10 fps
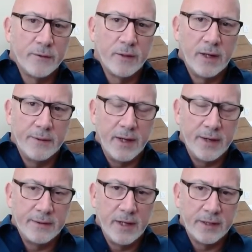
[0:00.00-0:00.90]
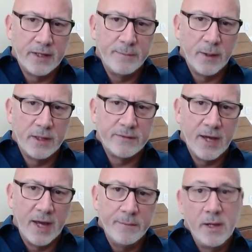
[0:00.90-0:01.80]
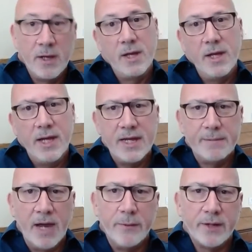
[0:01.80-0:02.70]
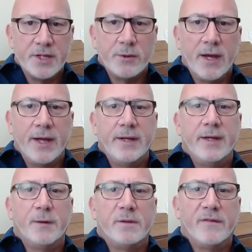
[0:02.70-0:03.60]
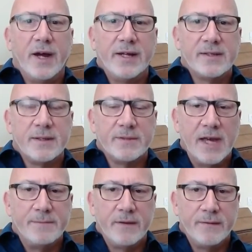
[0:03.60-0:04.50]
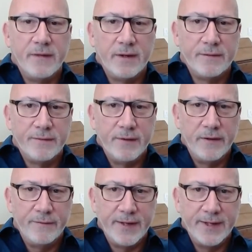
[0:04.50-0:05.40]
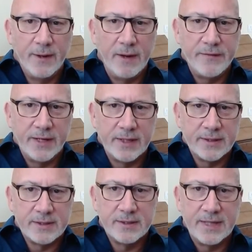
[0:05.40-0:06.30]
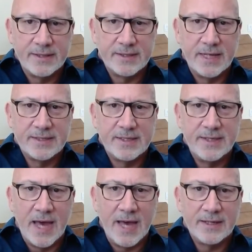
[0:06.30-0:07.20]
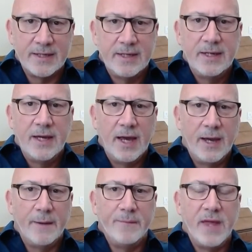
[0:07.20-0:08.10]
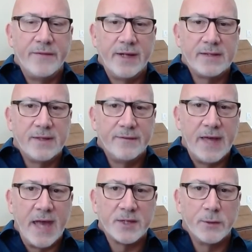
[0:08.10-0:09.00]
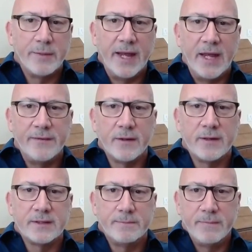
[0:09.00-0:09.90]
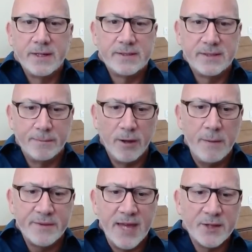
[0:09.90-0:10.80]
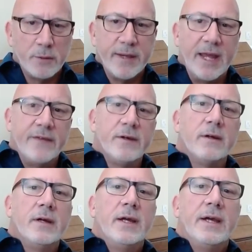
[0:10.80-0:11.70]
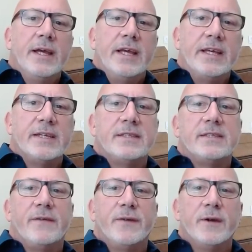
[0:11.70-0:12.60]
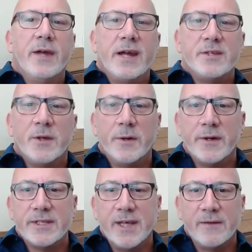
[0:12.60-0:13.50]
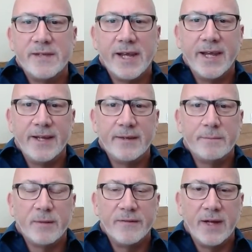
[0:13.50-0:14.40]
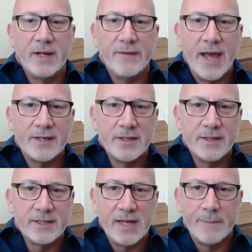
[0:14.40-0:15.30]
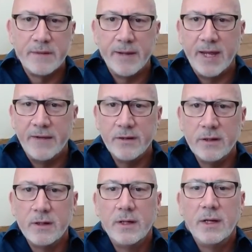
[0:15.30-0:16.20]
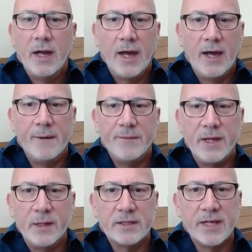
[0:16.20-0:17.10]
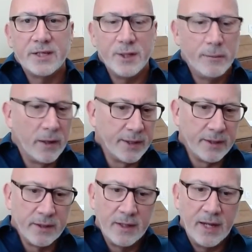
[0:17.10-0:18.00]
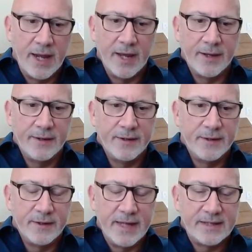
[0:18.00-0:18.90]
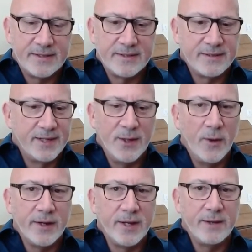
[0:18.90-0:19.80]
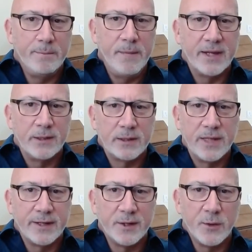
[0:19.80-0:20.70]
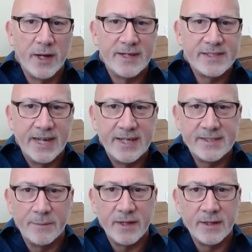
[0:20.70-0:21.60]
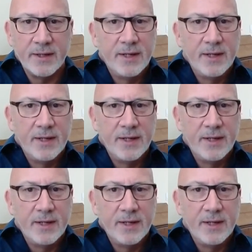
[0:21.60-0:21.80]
for a good period of time, yeah, you might want to try providing some type of video evidence that's not evidence of actual behavior, because the problem with actual behavior is if you're not showing yourself taking preventative action to stop the behavior, it looks like showboating, and you don't want to make it look like you're trying to stage something.